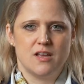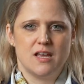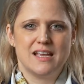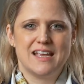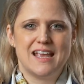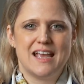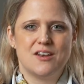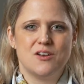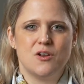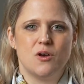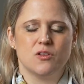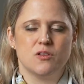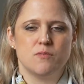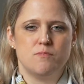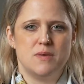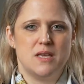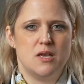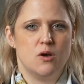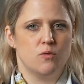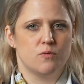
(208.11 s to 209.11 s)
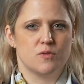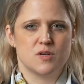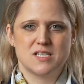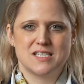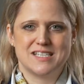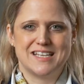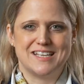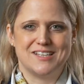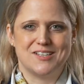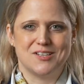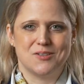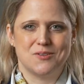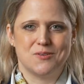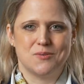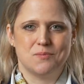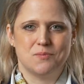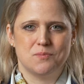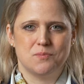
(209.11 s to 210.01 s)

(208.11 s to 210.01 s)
cannot be overstated.